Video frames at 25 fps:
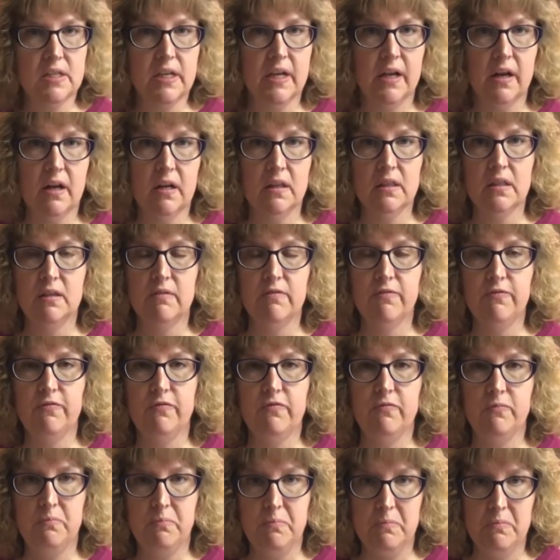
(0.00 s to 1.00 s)
to get on
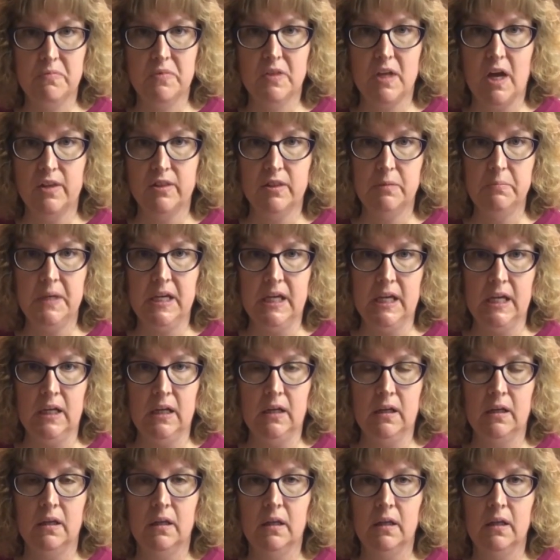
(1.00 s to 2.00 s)
the meat.
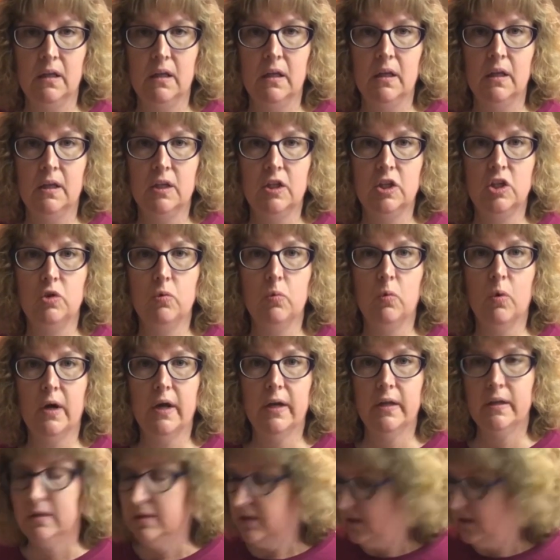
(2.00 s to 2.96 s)
You want